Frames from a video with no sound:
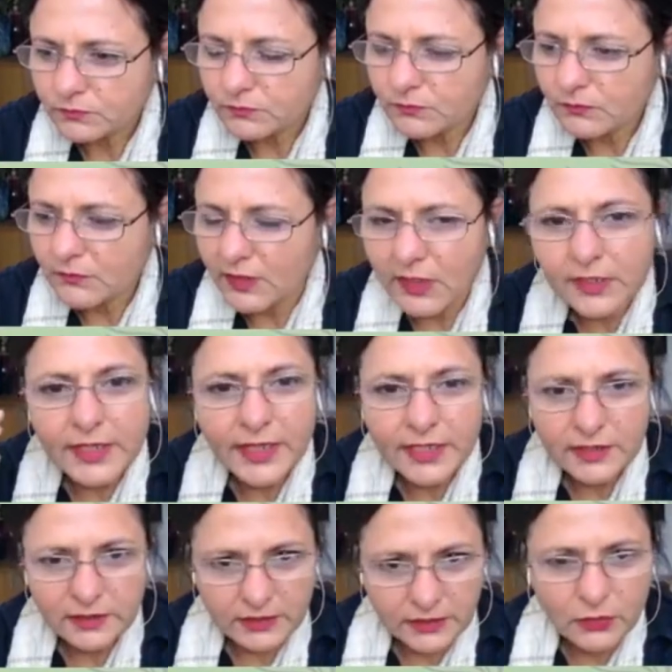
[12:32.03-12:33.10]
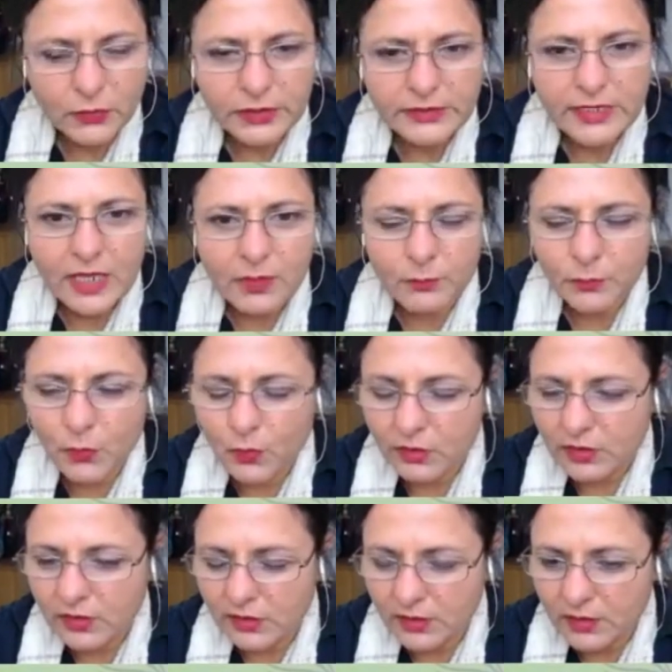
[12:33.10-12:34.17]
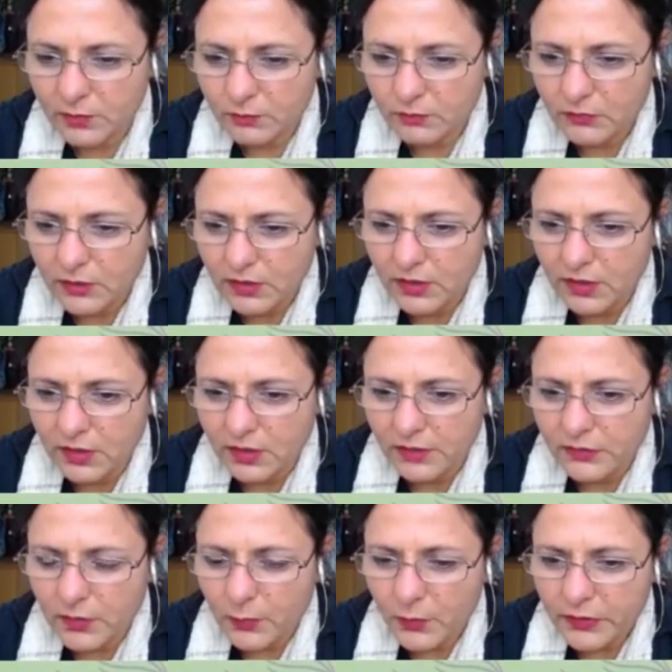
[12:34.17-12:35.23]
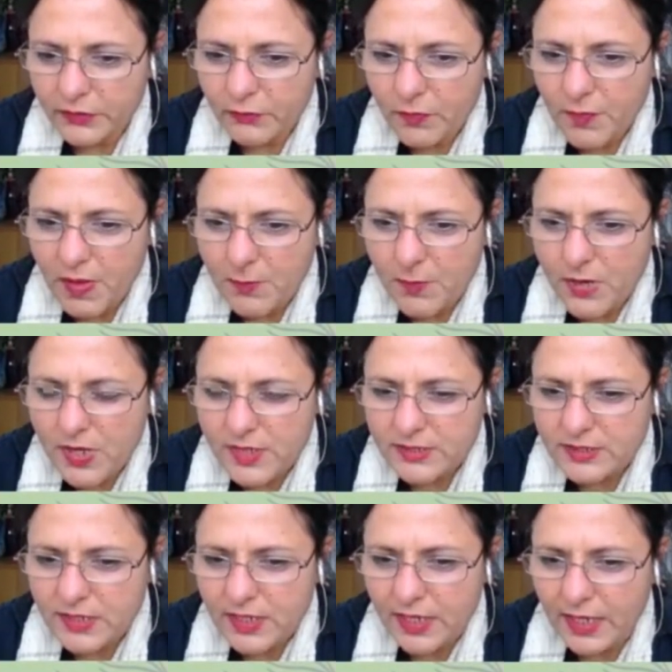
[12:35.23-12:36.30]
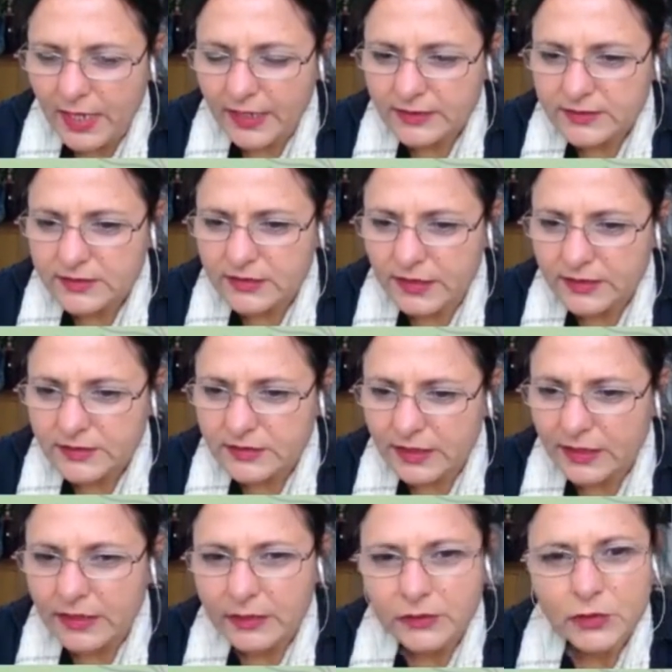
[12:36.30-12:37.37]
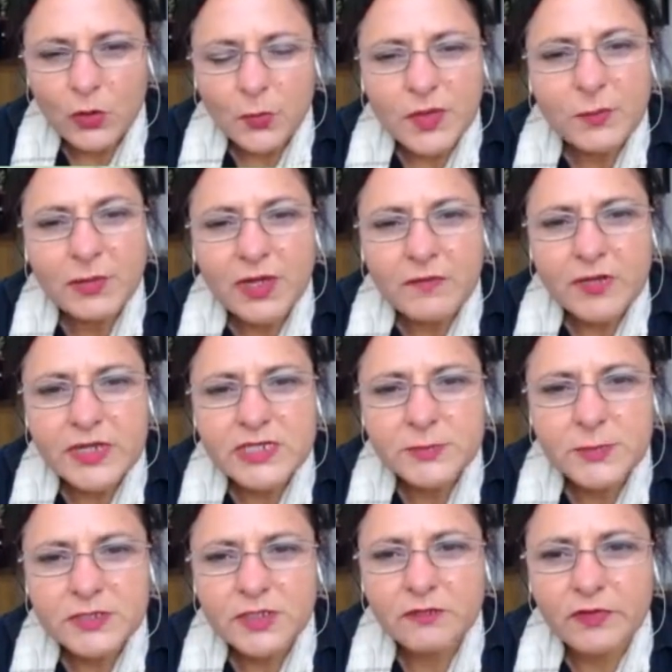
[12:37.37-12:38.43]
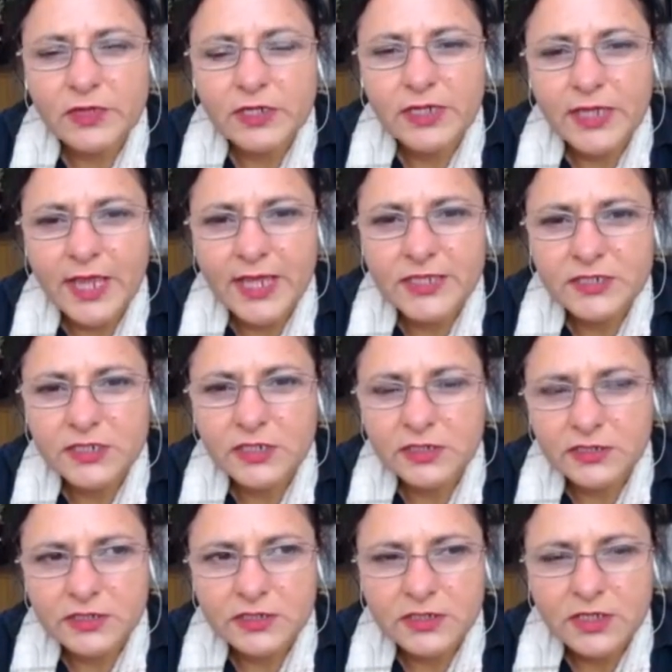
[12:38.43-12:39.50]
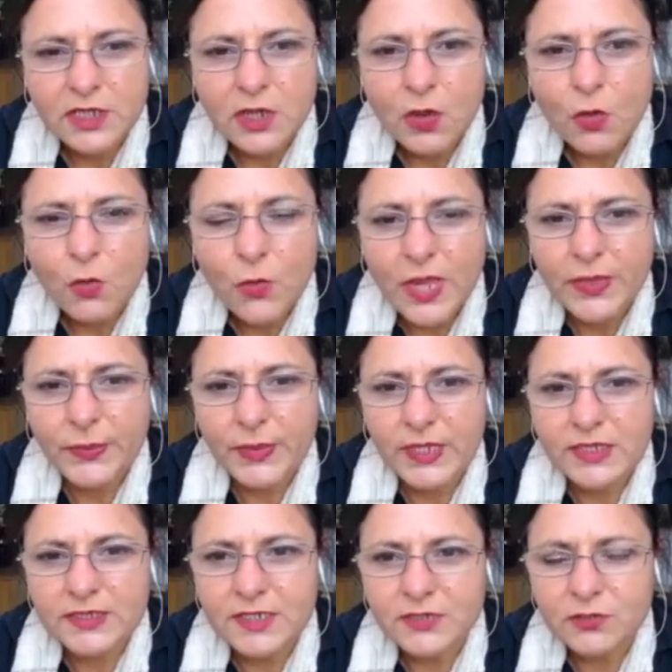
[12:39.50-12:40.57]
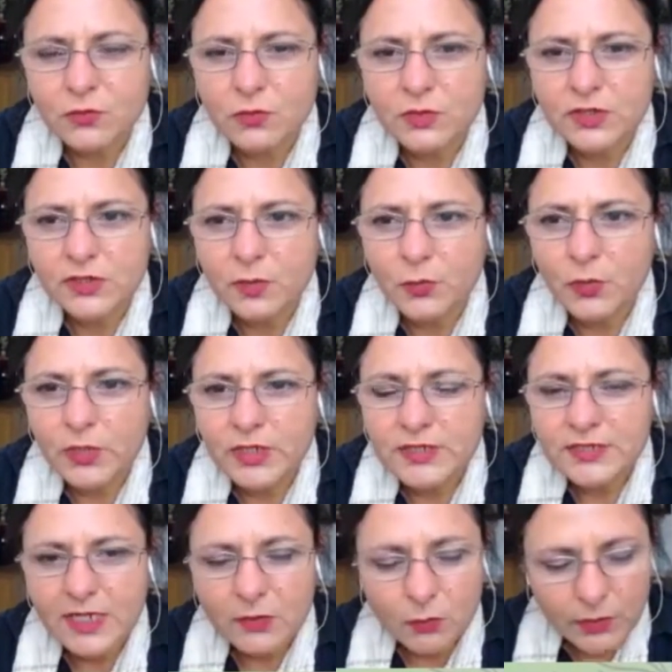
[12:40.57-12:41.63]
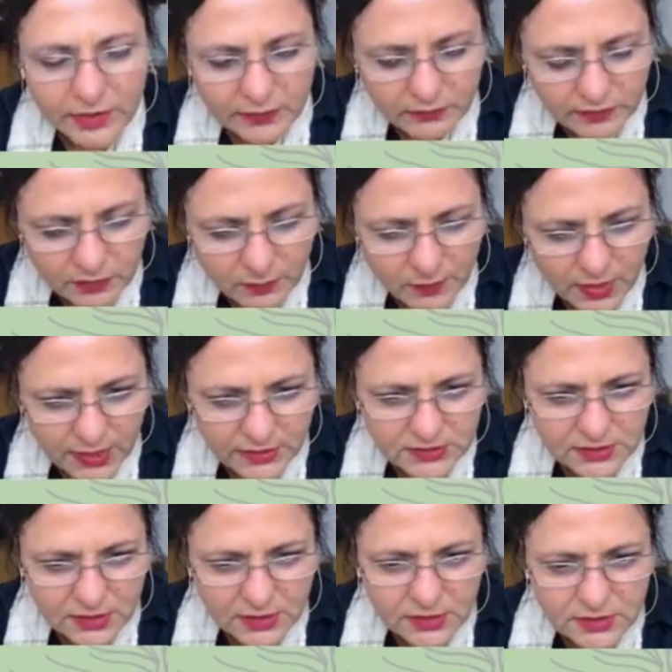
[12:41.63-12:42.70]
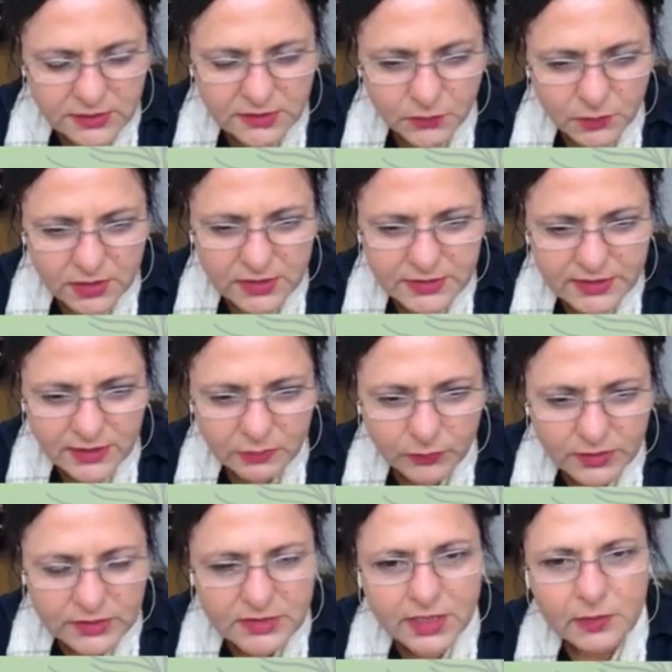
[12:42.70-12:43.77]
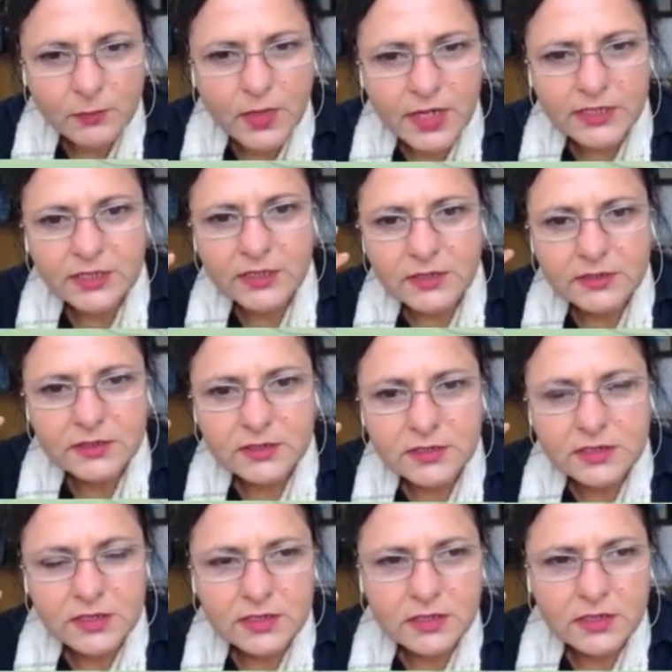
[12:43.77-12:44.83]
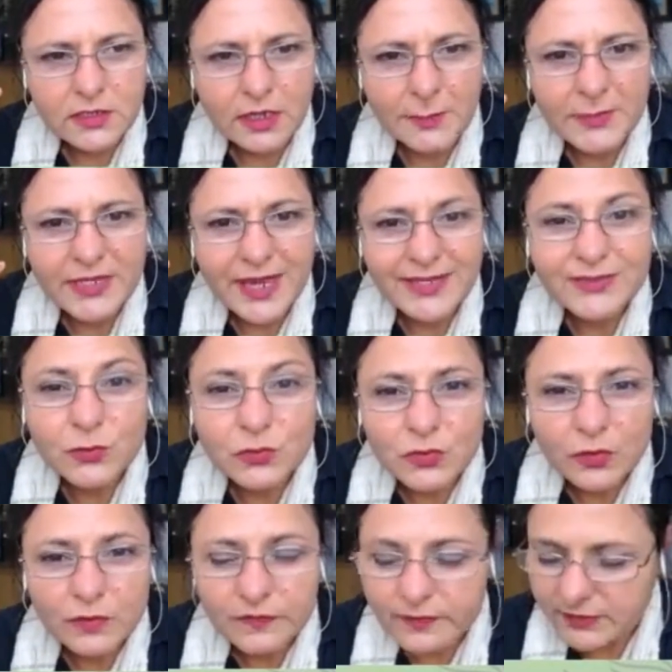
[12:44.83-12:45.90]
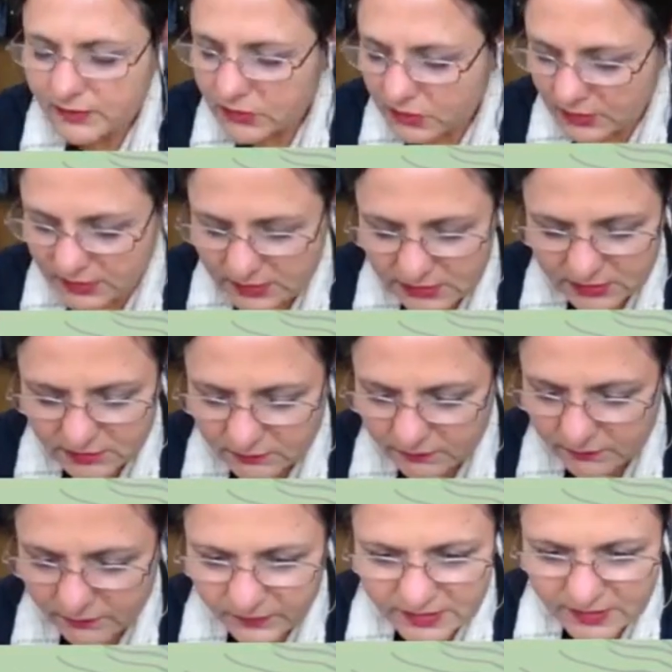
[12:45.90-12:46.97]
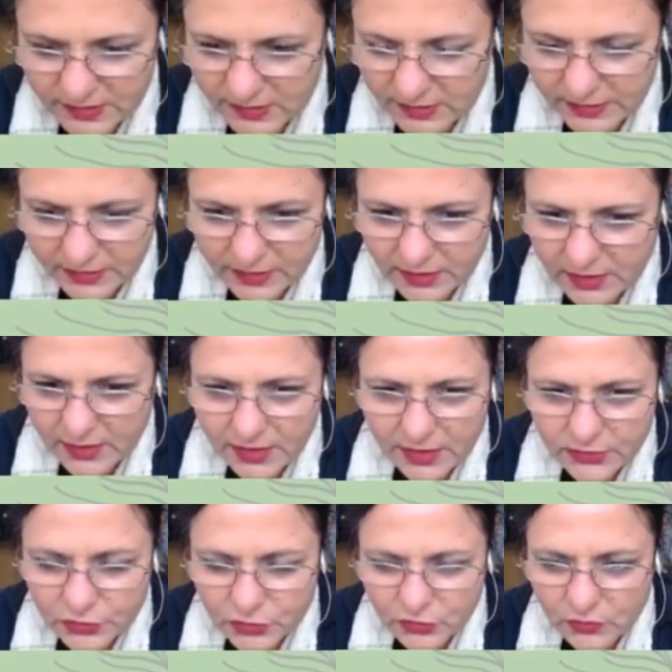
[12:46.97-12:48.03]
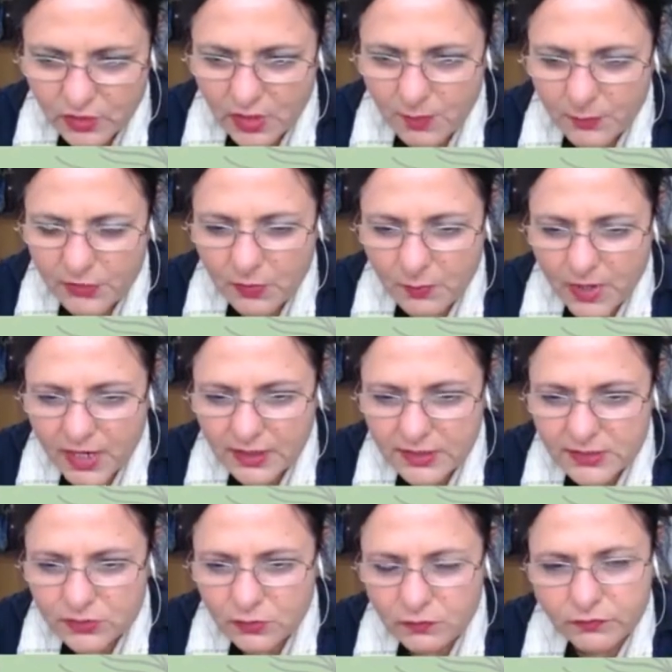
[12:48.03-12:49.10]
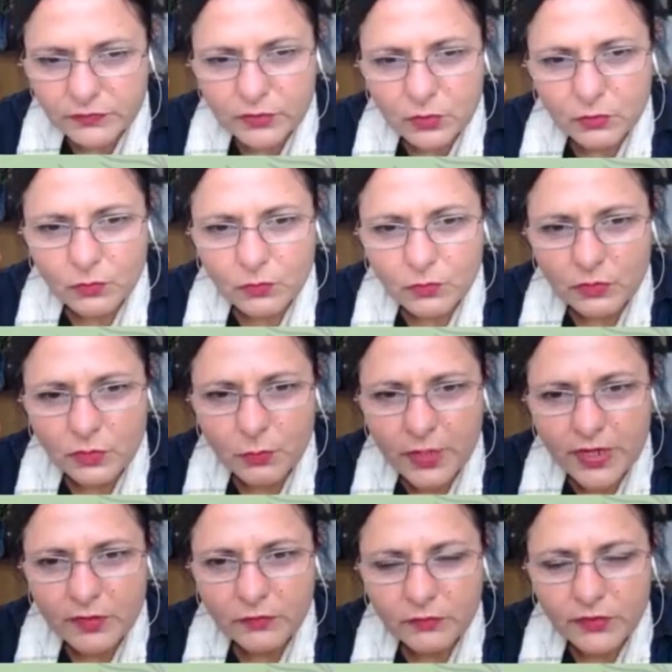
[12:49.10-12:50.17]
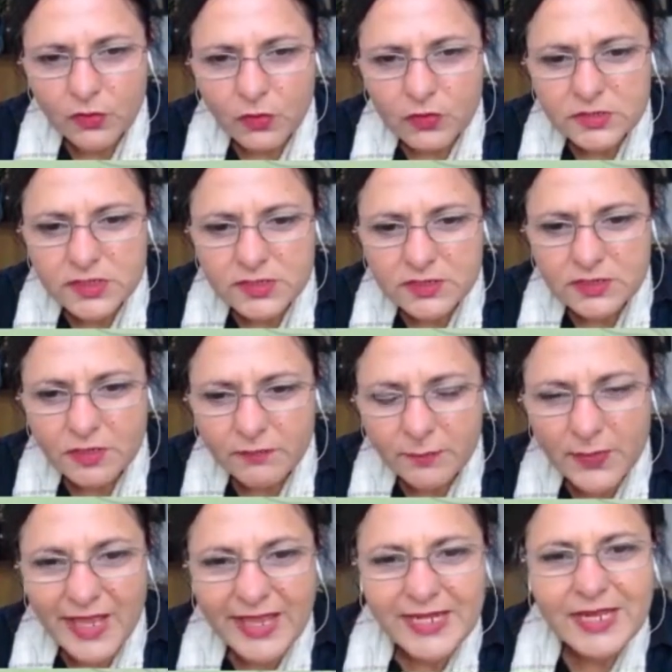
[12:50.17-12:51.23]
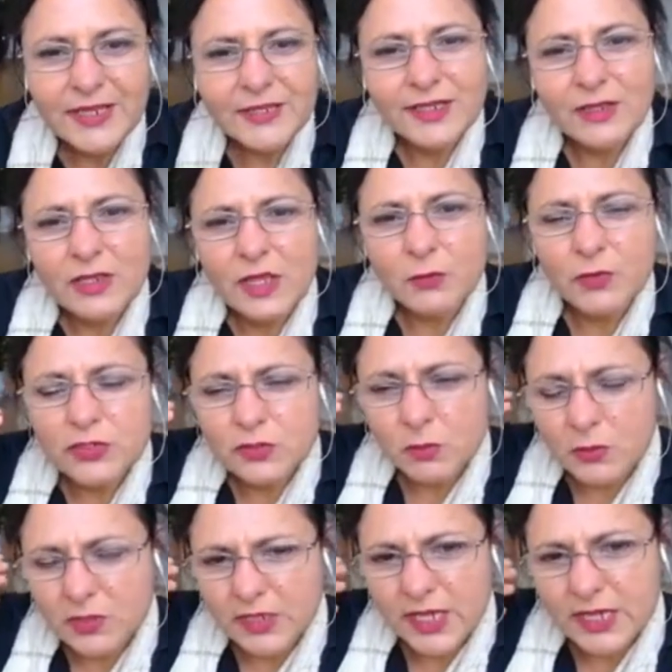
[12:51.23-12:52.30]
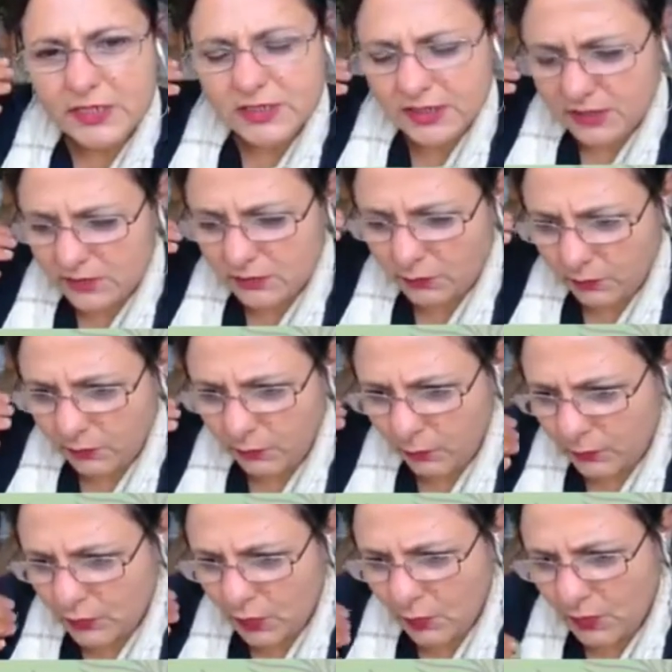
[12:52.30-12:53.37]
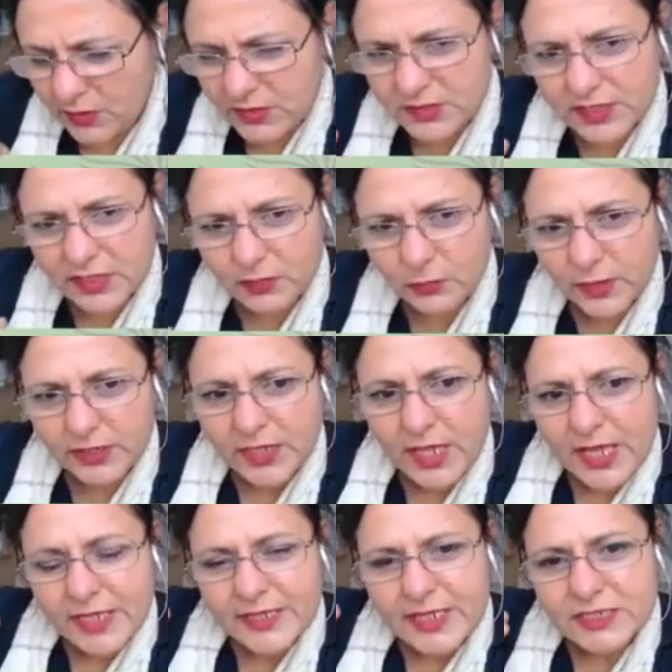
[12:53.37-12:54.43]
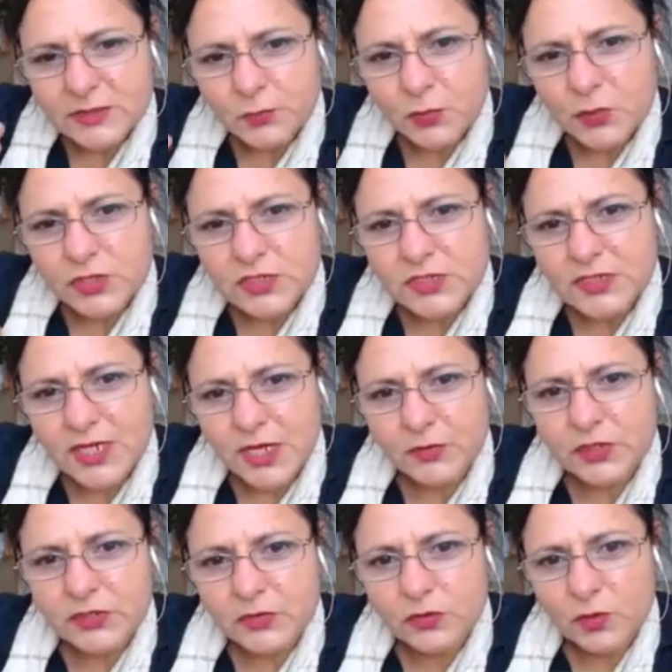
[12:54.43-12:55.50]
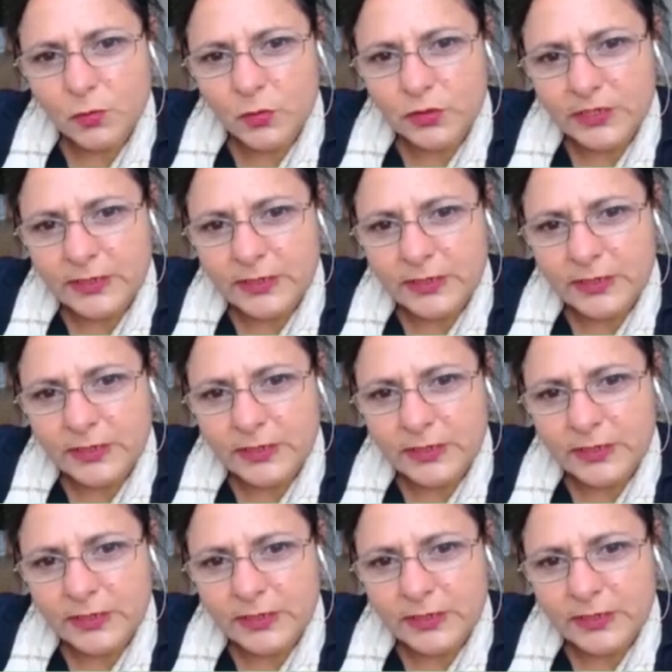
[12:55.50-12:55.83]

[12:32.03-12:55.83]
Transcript: again, in that book, The Body Remembers, people have very specific locations where things are stored in the body. It's like whatever the mind doesn't want to deal with, it's like mind is, I don't know if this is physically true, but the mind is sort of aware of the conscious stuff, but anything that we don't want to deal with gets pushed down into the body,